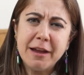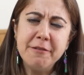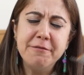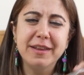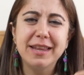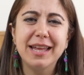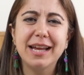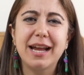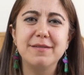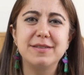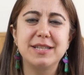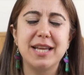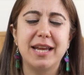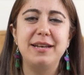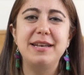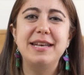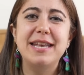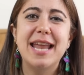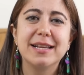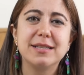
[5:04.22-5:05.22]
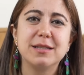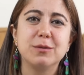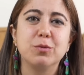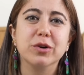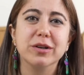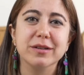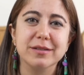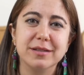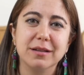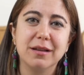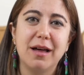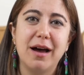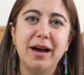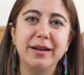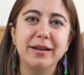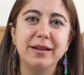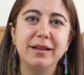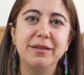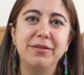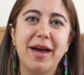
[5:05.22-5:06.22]
I feel like I've said ness words a
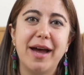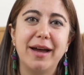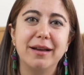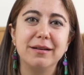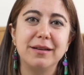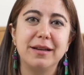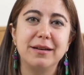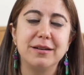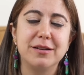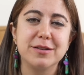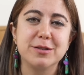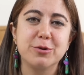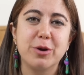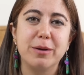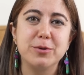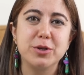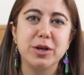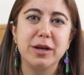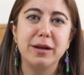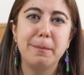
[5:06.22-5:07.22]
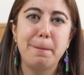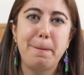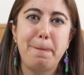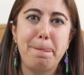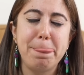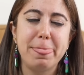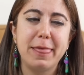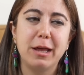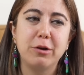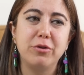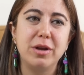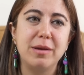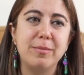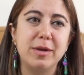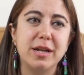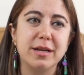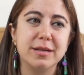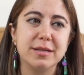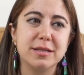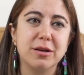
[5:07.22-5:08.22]
lot in that description.
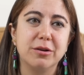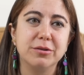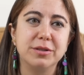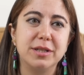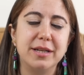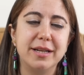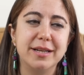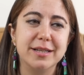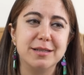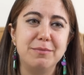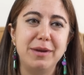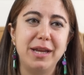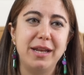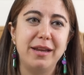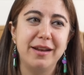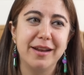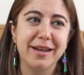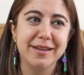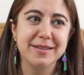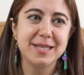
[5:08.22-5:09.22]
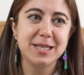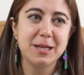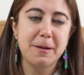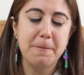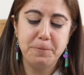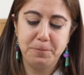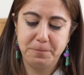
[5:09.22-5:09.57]
Creaminess, saltiness, meatiness.